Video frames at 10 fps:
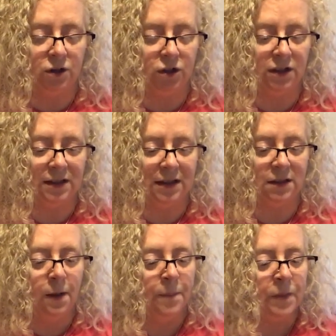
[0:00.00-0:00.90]
are in
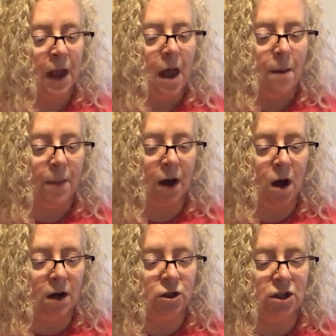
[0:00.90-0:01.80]
consciousness,
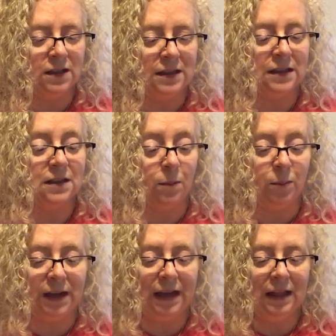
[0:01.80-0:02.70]
but
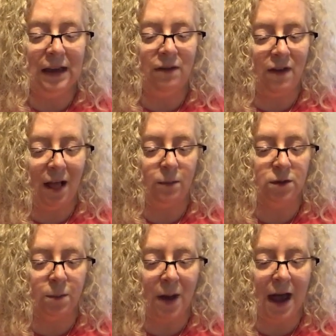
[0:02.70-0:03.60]
consciousness
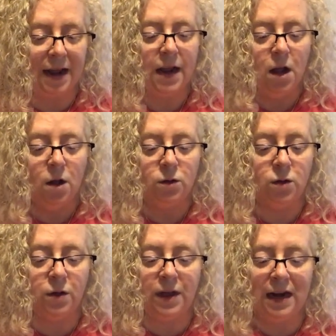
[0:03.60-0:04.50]
completely envelops the
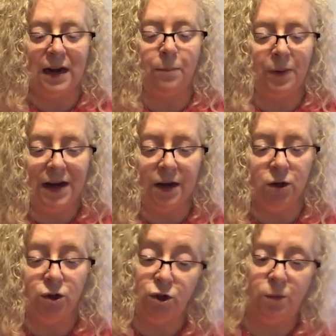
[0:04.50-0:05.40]
body so
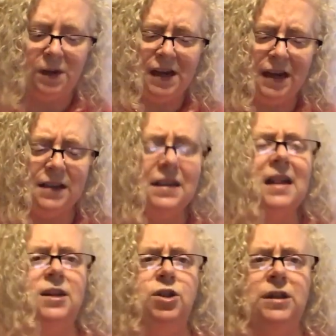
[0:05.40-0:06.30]
that it appears
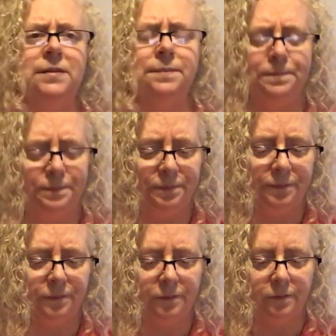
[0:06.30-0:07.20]
to be
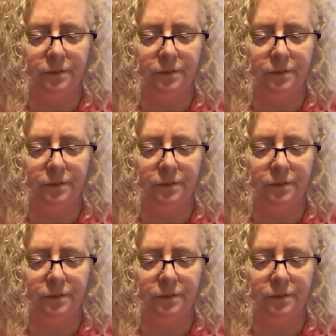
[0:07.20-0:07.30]
intelligent.